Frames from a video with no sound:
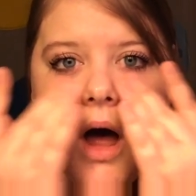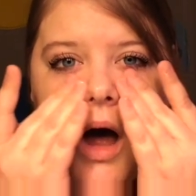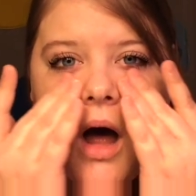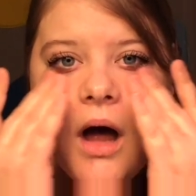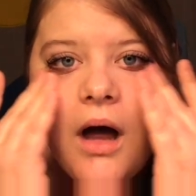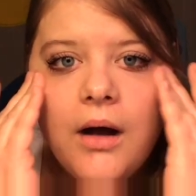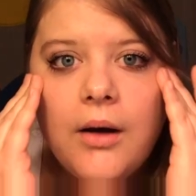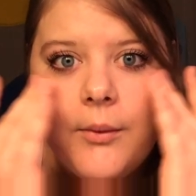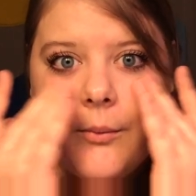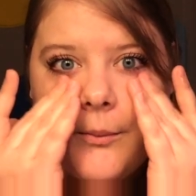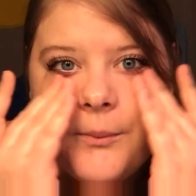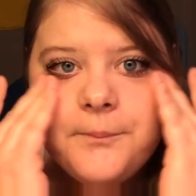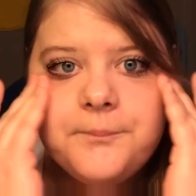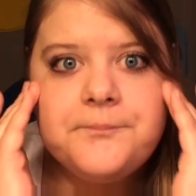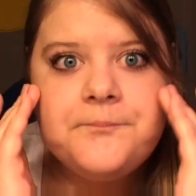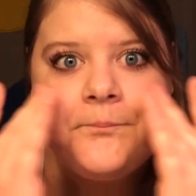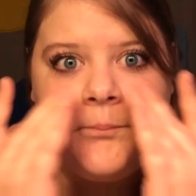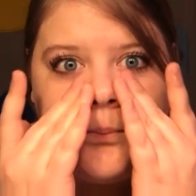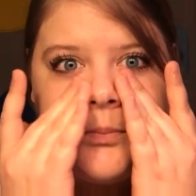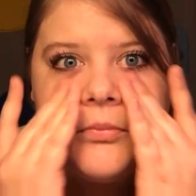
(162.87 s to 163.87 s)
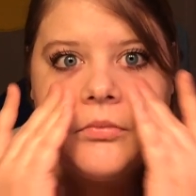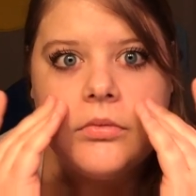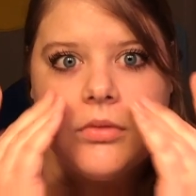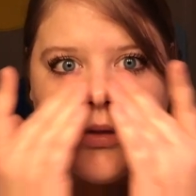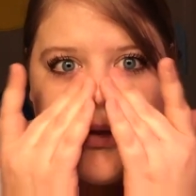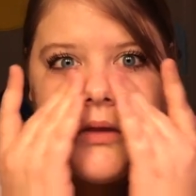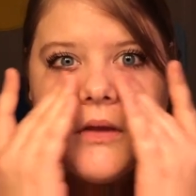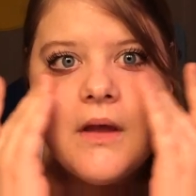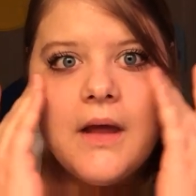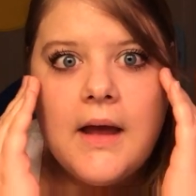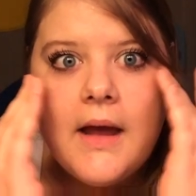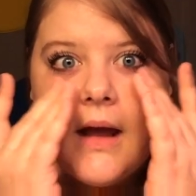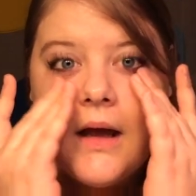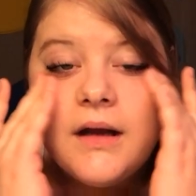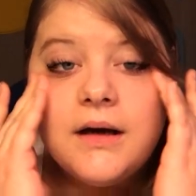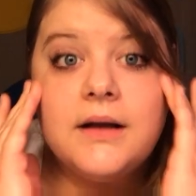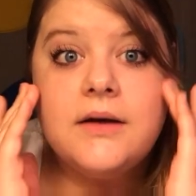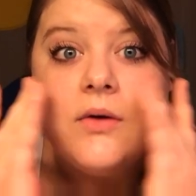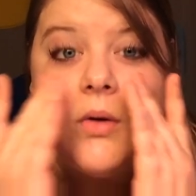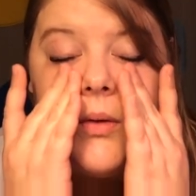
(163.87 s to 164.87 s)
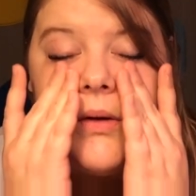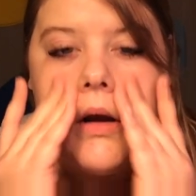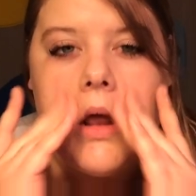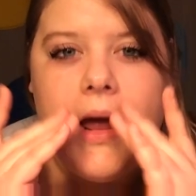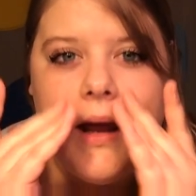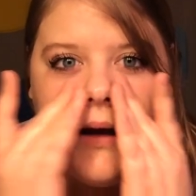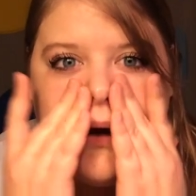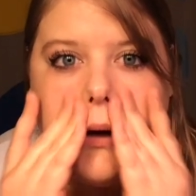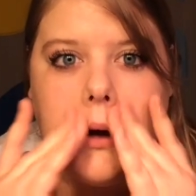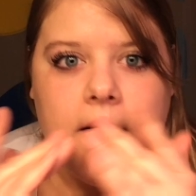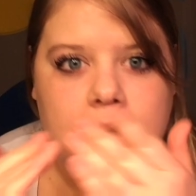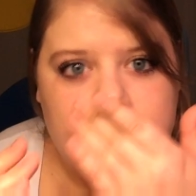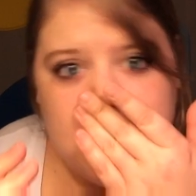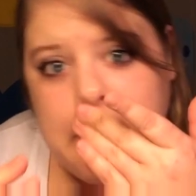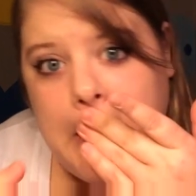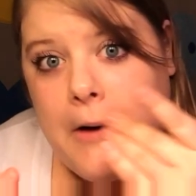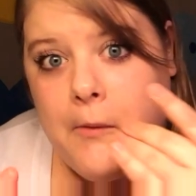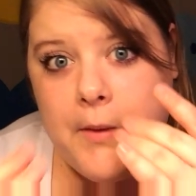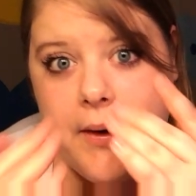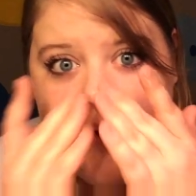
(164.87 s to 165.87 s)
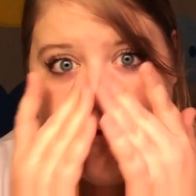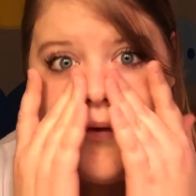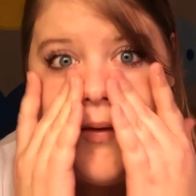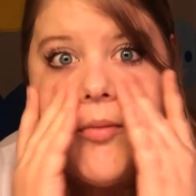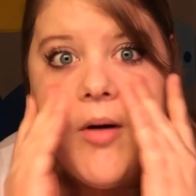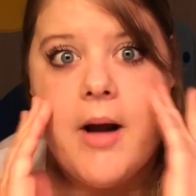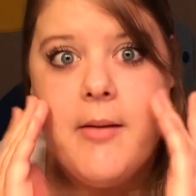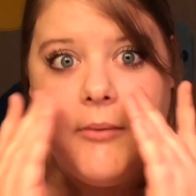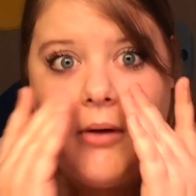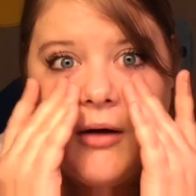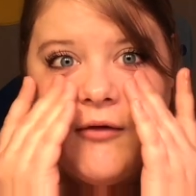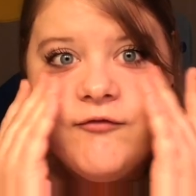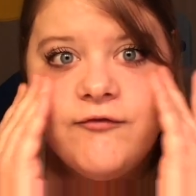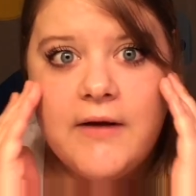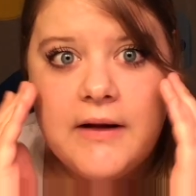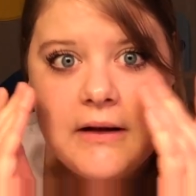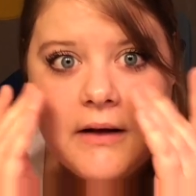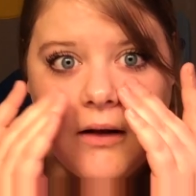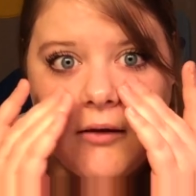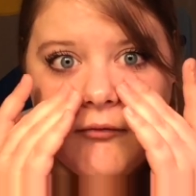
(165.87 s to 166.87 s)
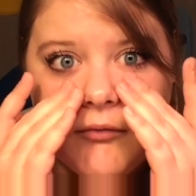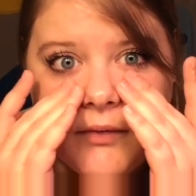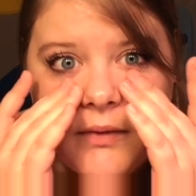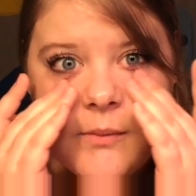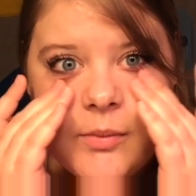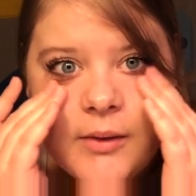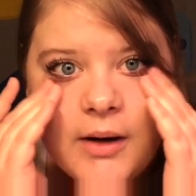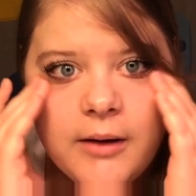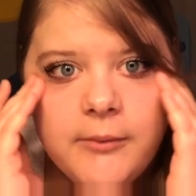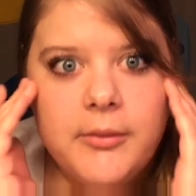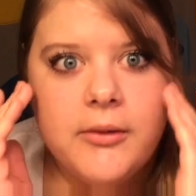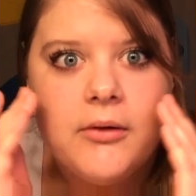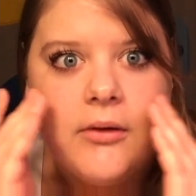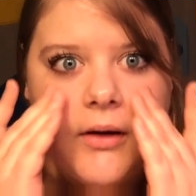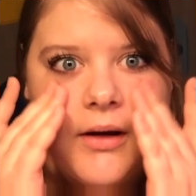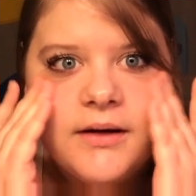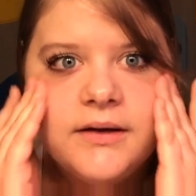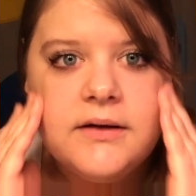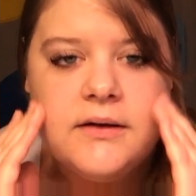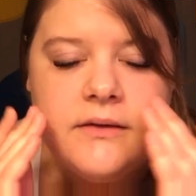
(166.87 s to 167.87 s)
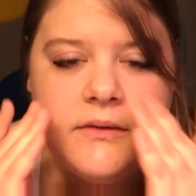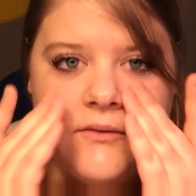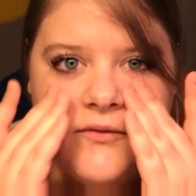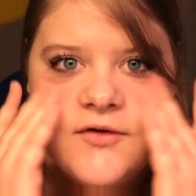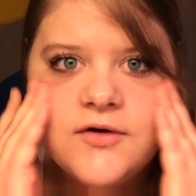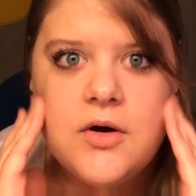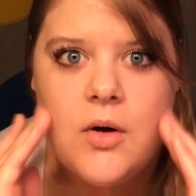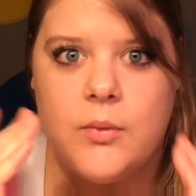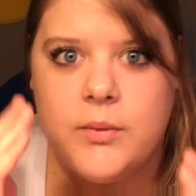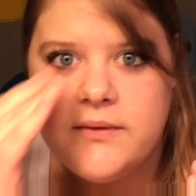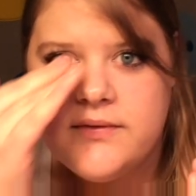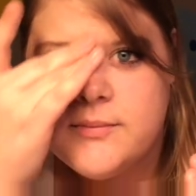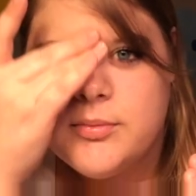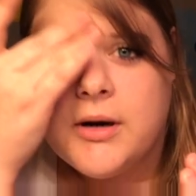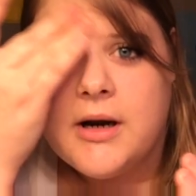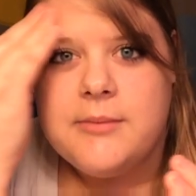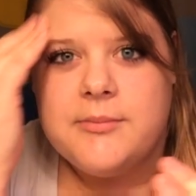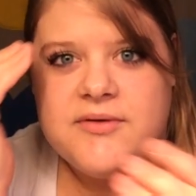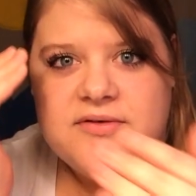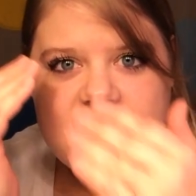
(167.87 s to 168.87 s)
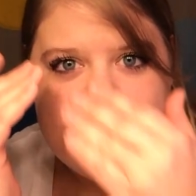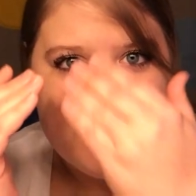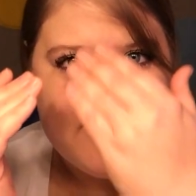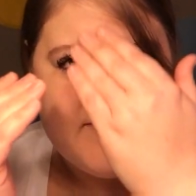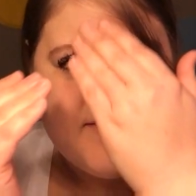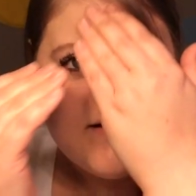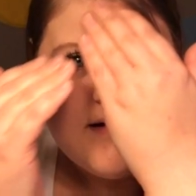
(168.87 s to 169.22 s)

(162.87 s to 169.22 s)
And I don't like not wearing the primer. I fell in love with the primer, and to not wear the primer seems